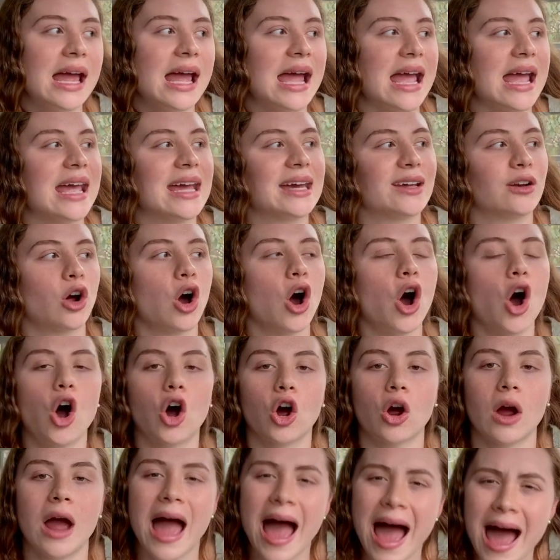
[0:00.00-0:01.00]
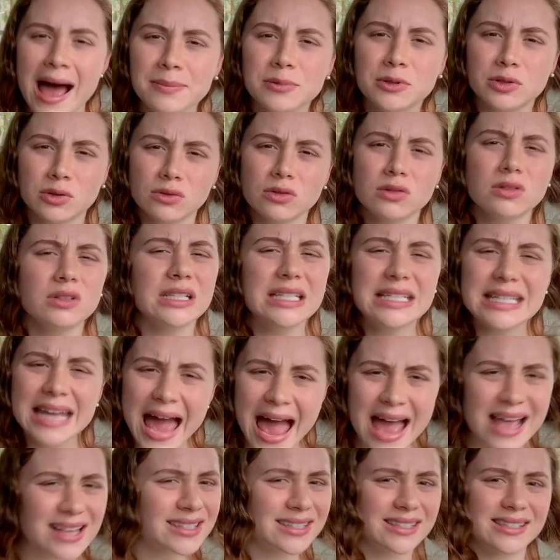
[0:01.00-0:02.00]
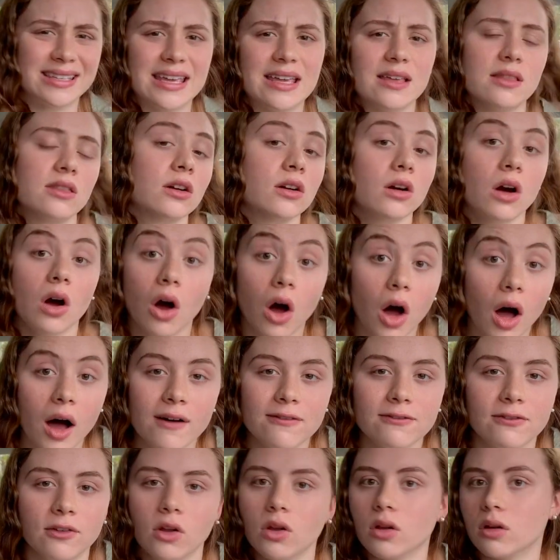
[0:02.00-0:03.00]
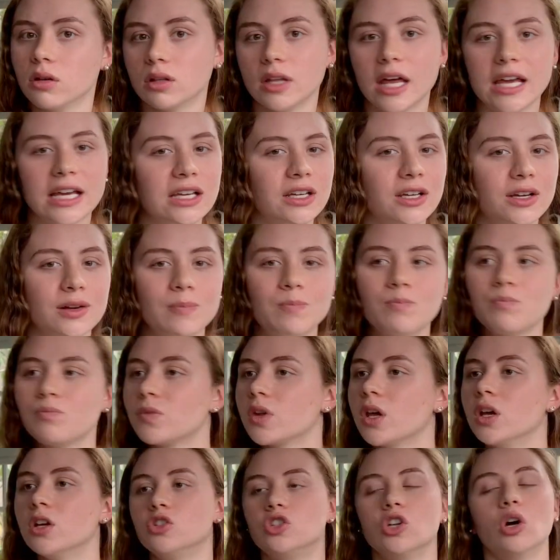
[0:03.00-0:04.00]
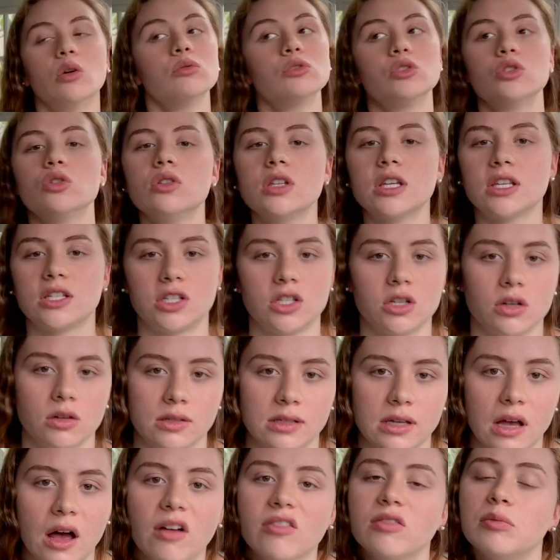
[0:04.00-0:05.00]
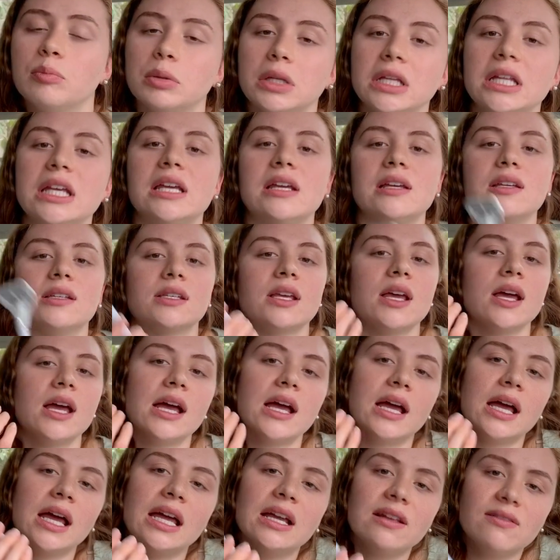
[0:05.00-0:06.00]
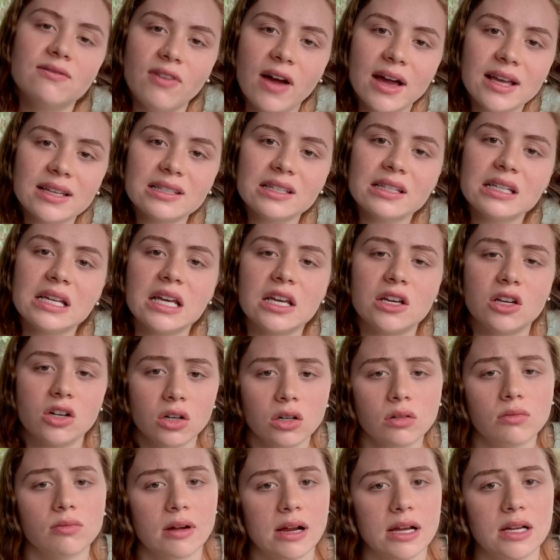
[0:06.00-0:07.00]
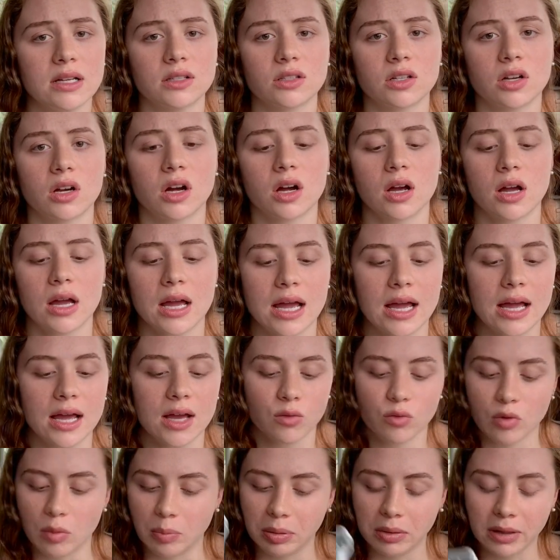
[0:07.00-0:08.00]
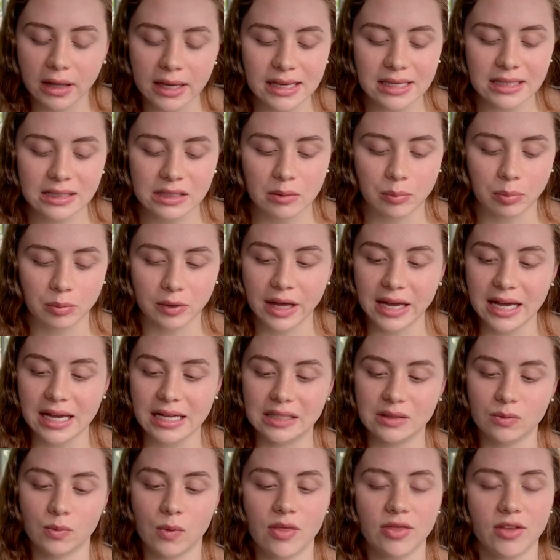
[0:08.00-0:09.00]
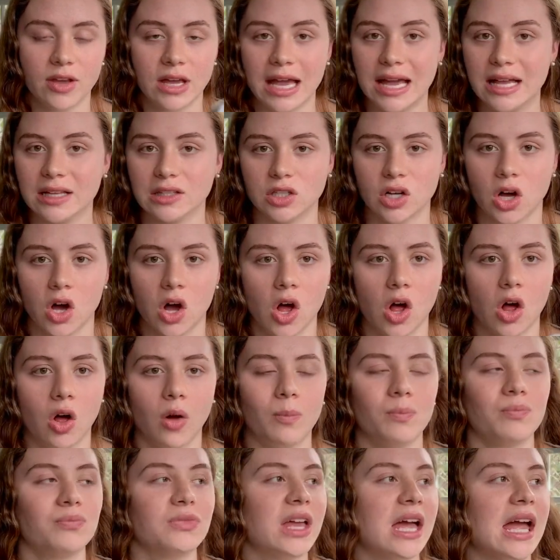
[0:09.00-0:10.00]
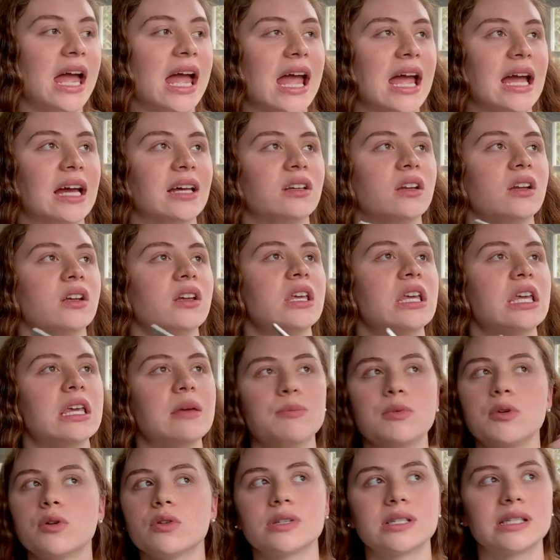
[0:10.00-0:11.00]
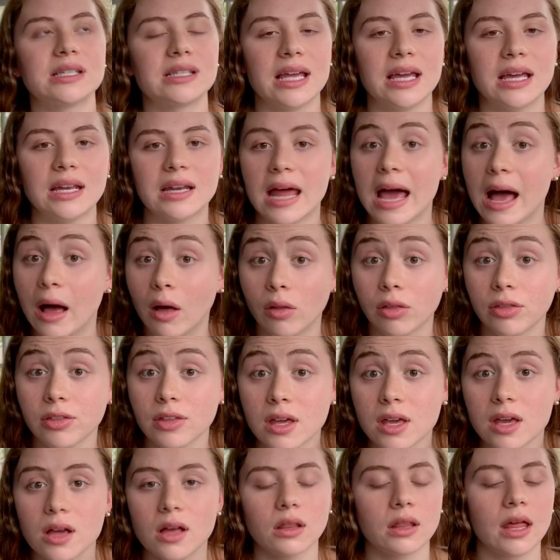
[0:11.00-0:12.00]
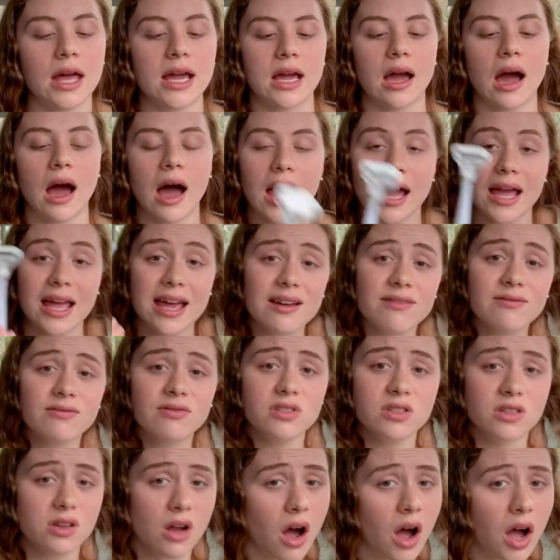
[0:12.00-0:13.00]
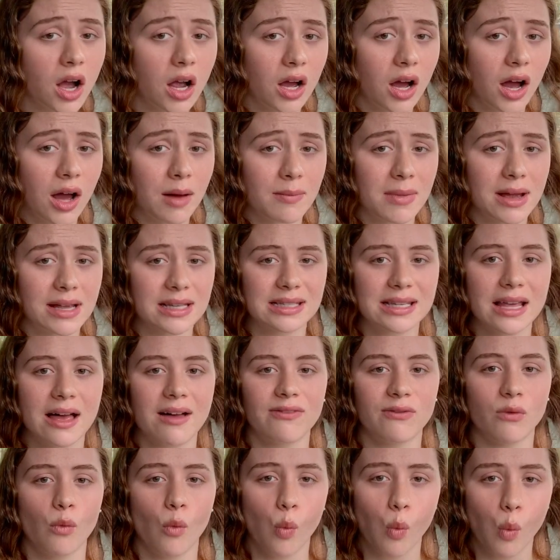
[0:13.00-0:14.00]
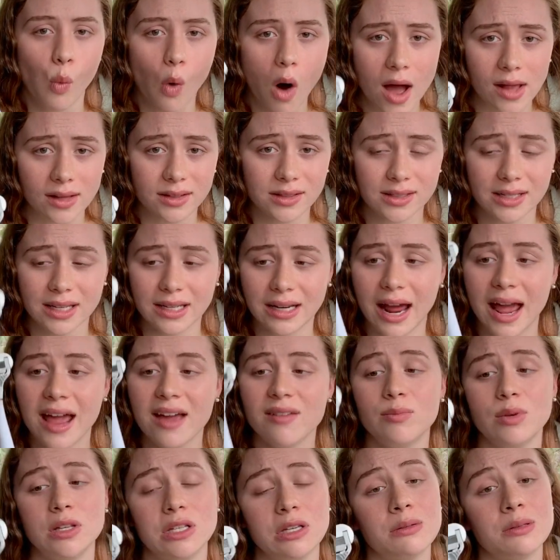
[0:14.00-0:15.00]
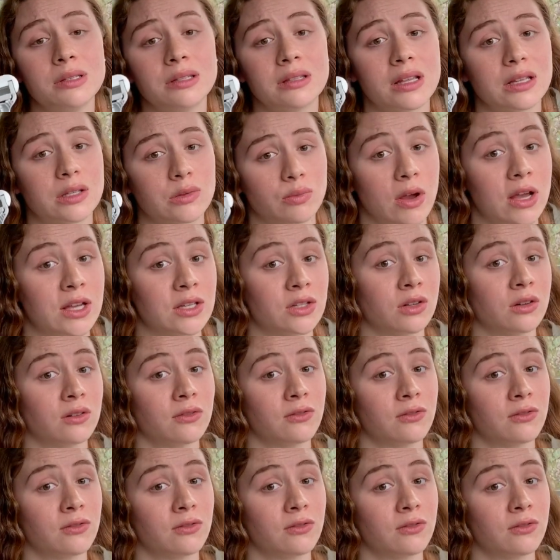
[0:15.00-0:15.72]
and are absolutely nasty. They're awful. Like, don't do this to yourself, please. Invest in a good razor, replace the blades when they get dull, and keep your skin healthy. Like, I have not cut myself once, and I have been using this razor